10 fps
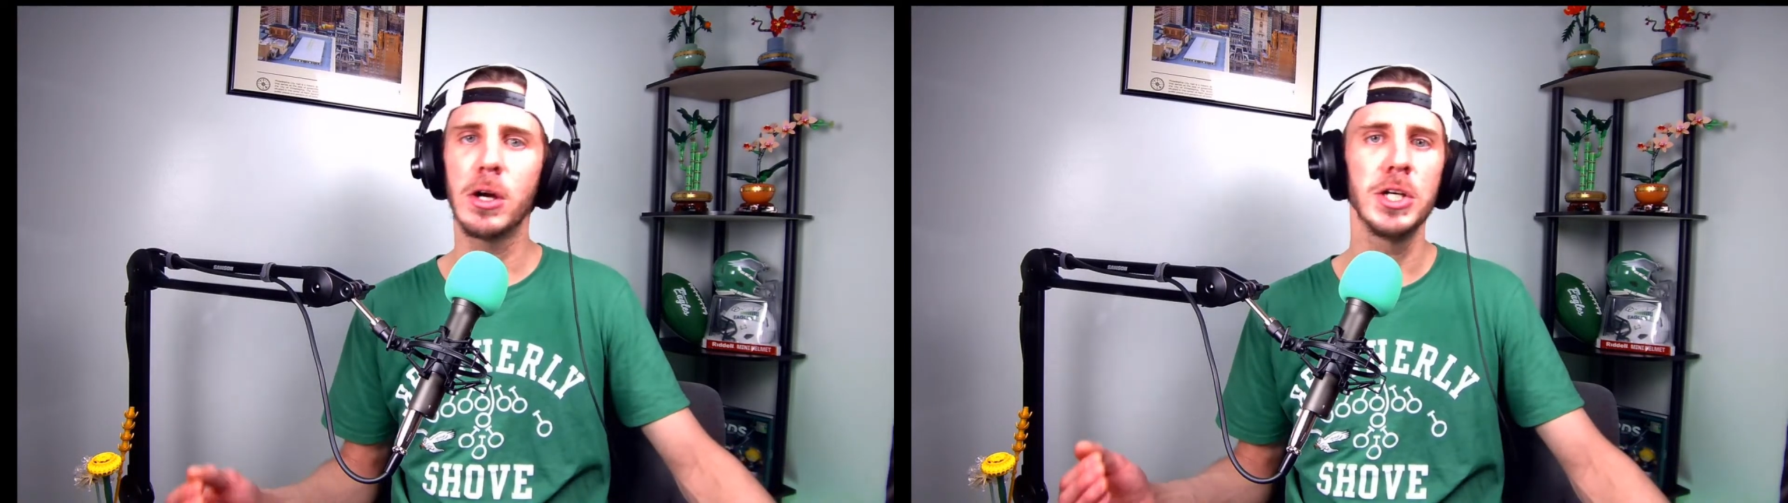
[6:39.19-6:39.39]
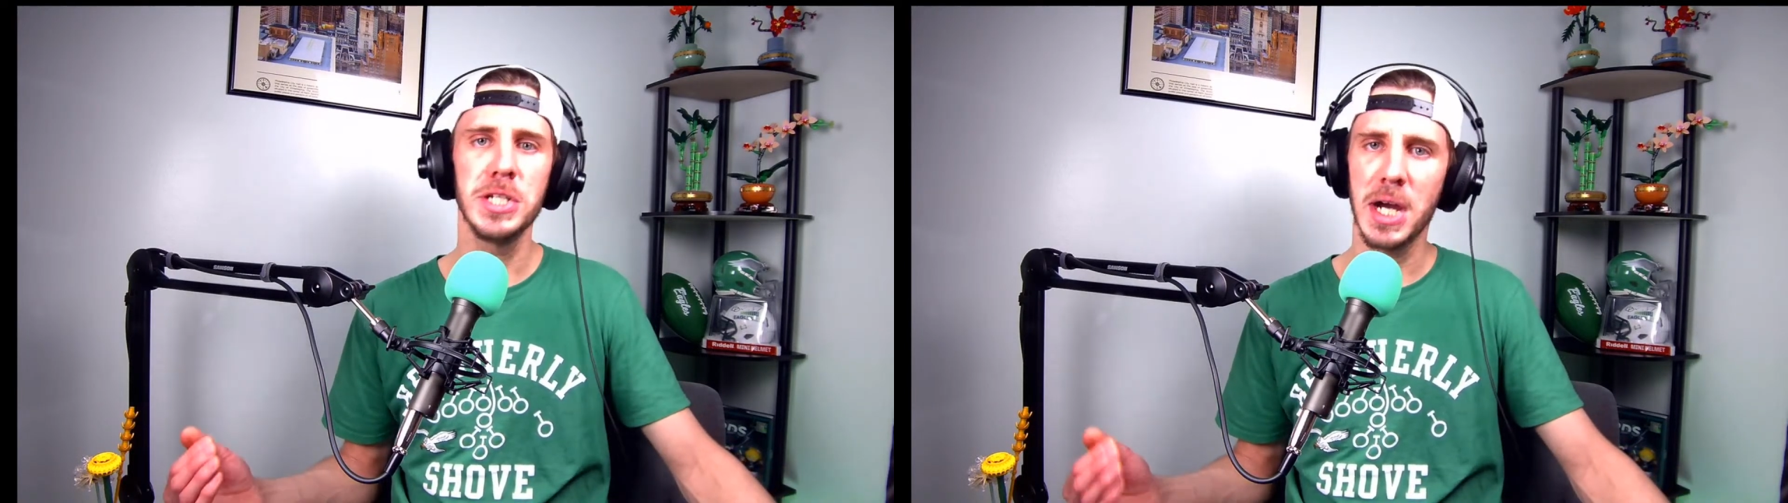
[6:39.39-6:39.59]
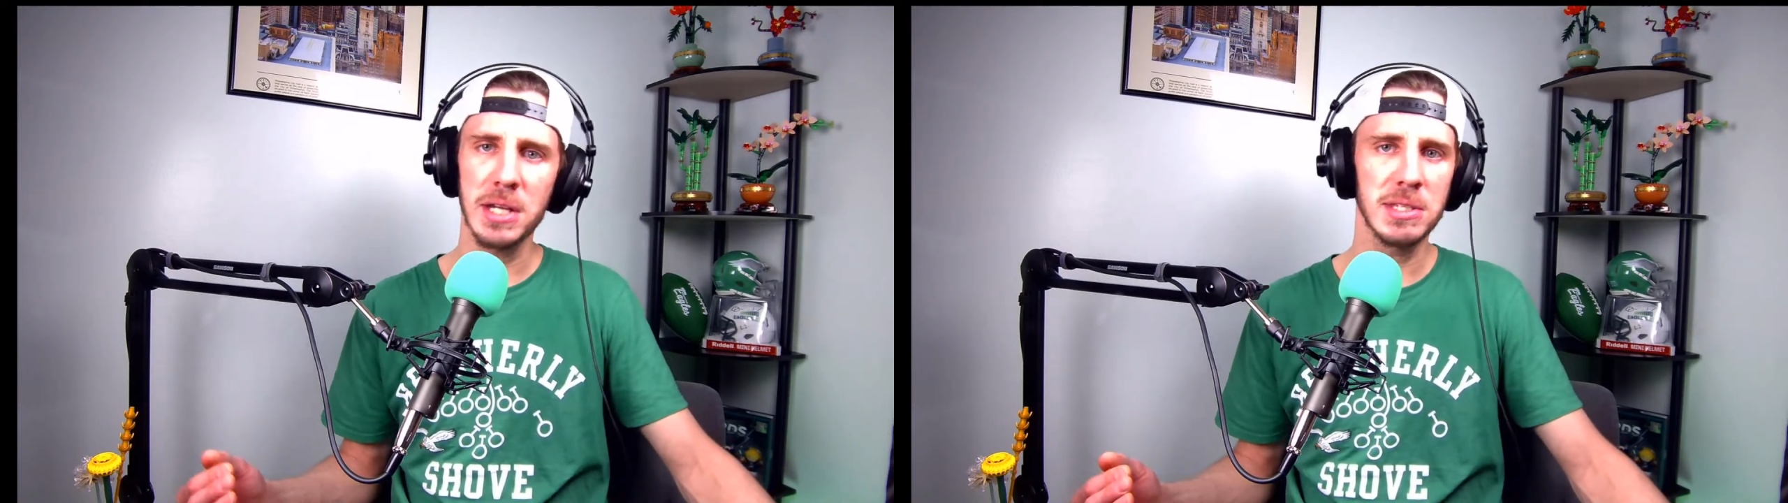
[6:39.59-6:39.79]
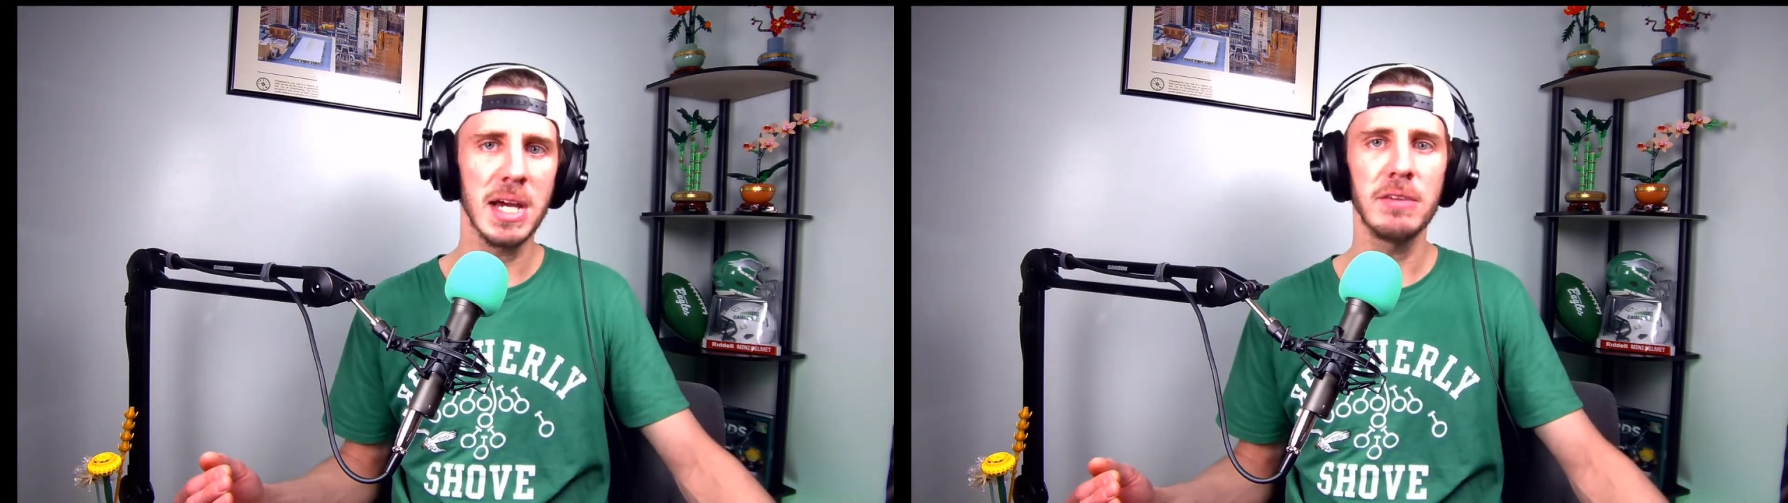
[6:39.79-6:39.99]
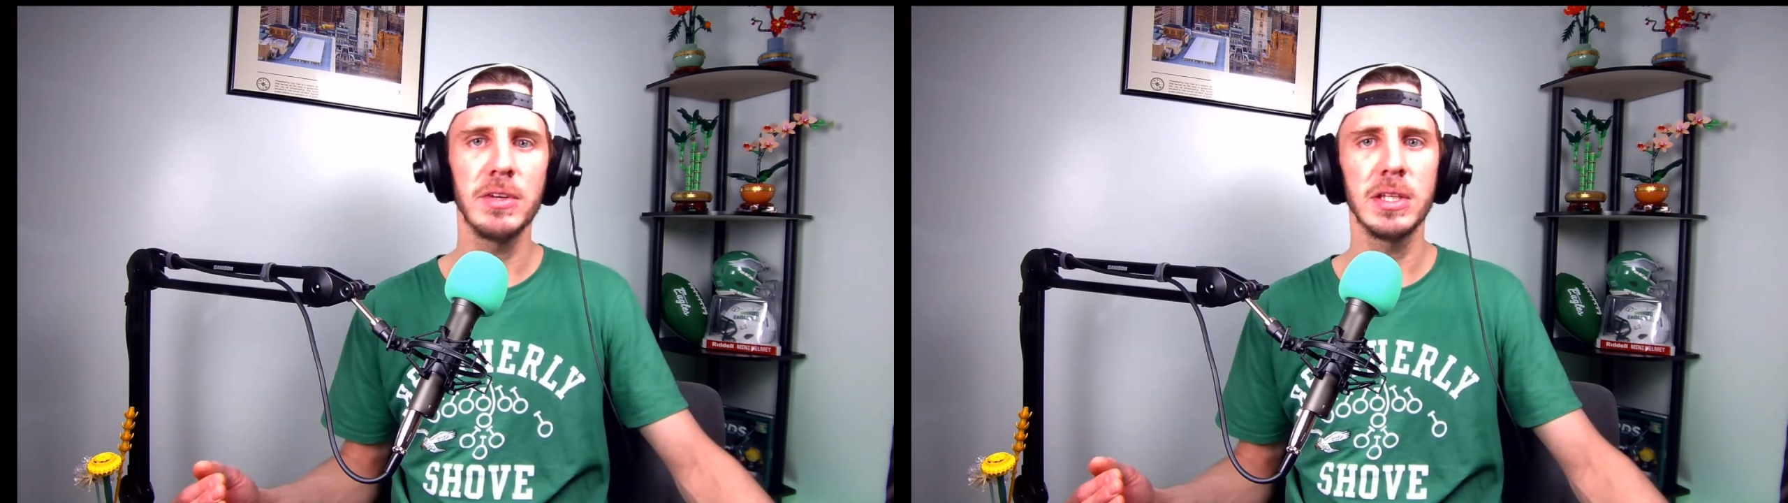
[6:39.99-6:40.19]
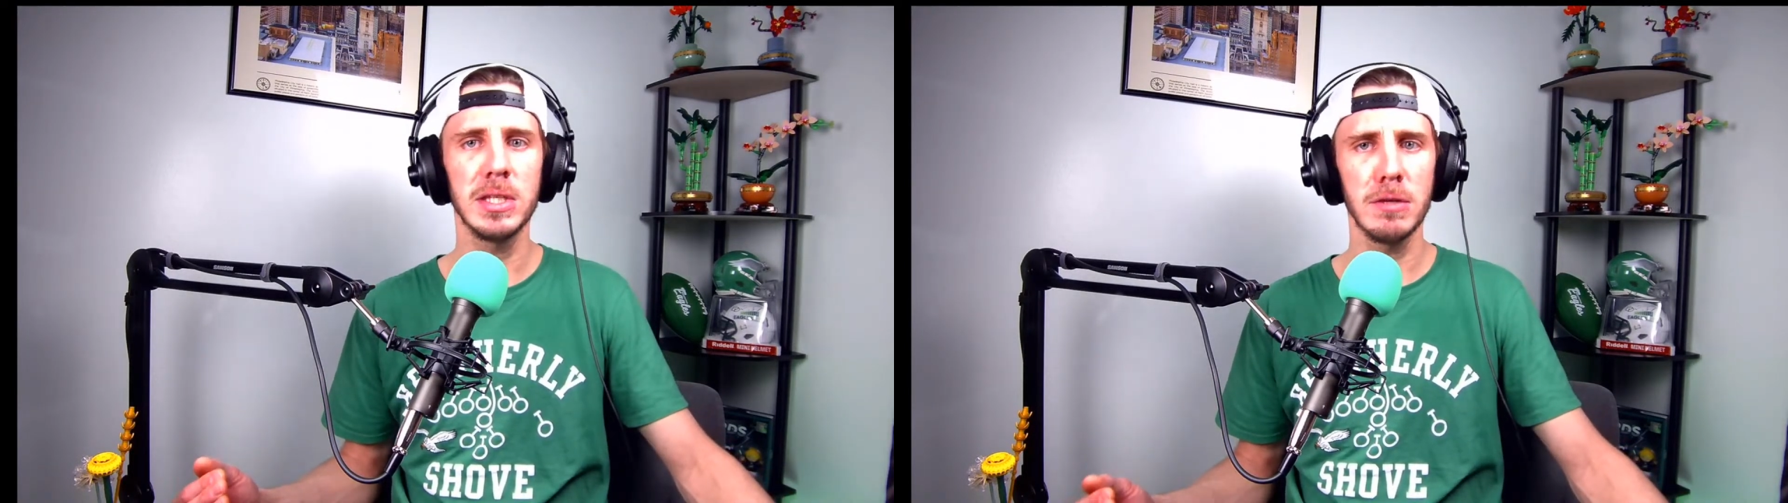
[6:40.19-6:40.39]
are not diving at the